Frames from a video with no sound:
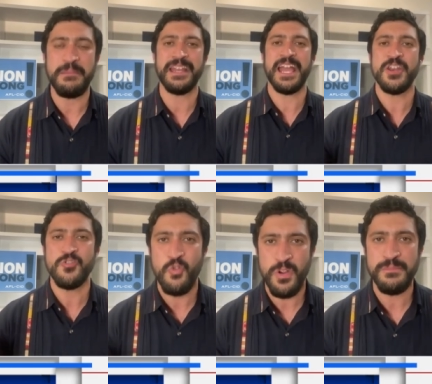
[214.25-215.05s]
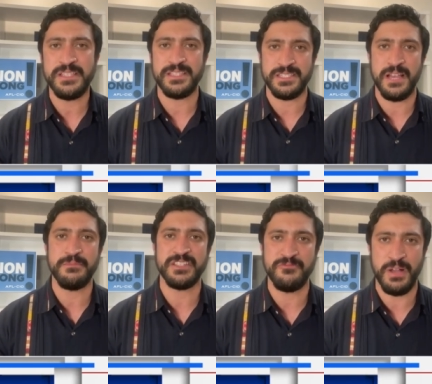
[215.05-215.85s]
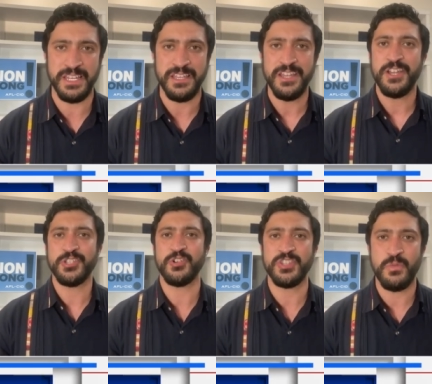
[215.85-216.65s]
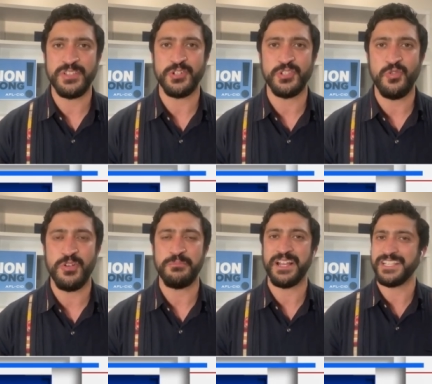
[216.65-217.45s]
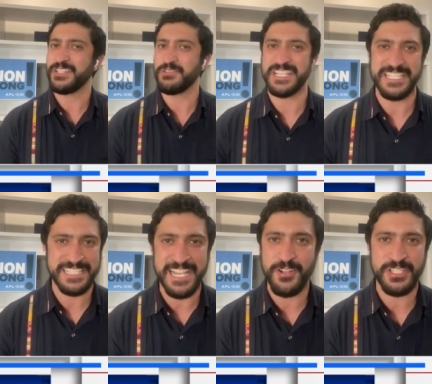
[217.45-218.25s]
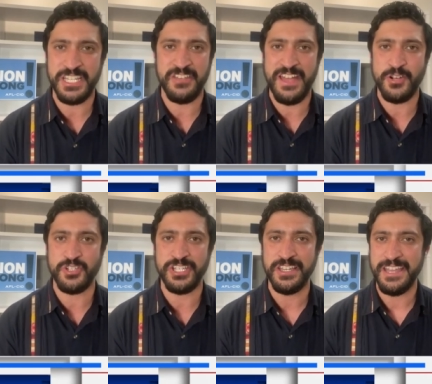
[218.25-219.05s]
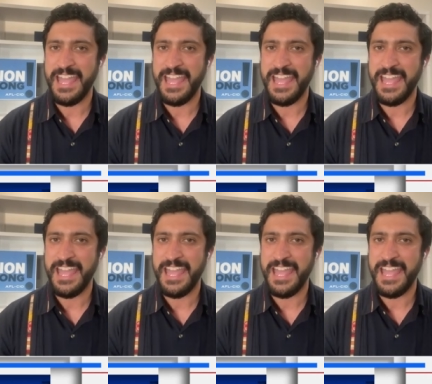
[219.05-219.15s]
made enormous sums of money during the winter storm because there was a scarcity of energy